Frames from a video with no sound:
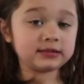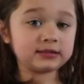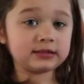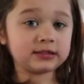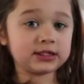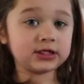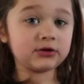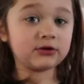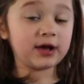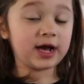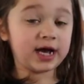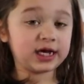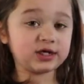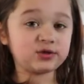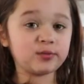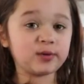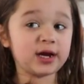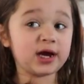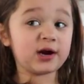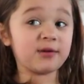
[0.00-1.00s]
so
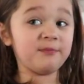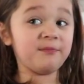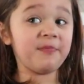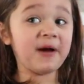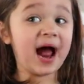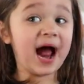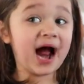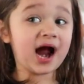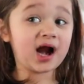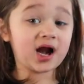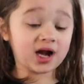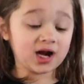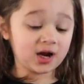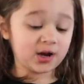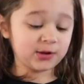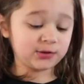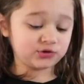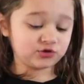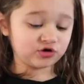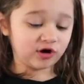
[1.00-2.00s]
guys, we are back
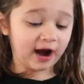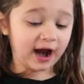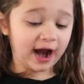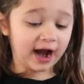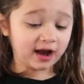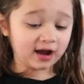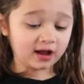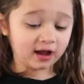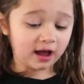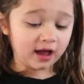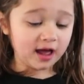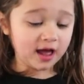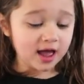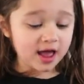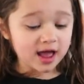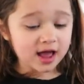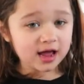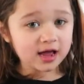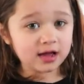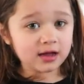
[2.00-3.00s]
on track.
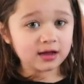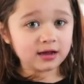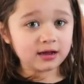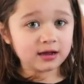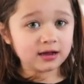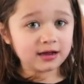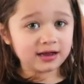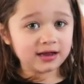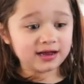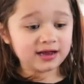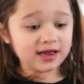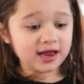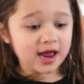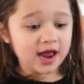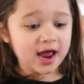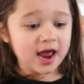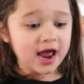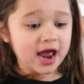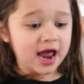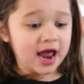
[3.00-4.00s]

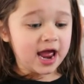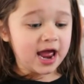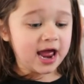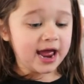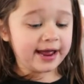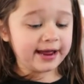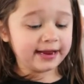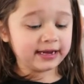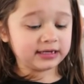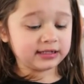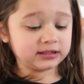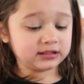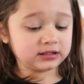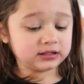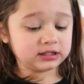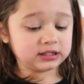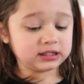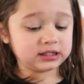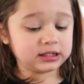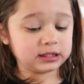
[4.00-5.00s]
we had a
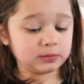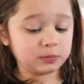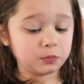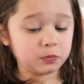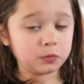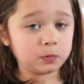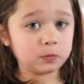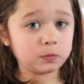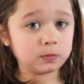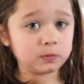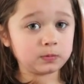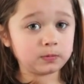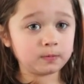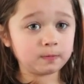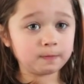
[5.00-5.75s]
UPS some, guy